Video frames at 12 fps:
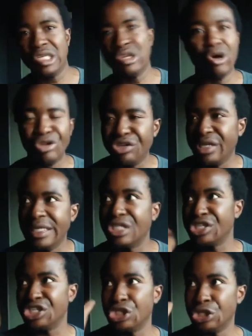you know, you need
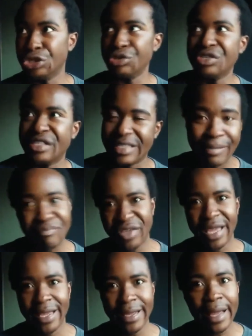to do
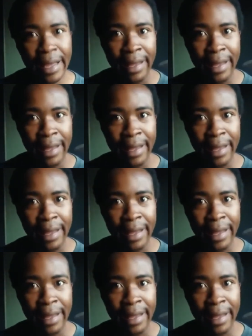something.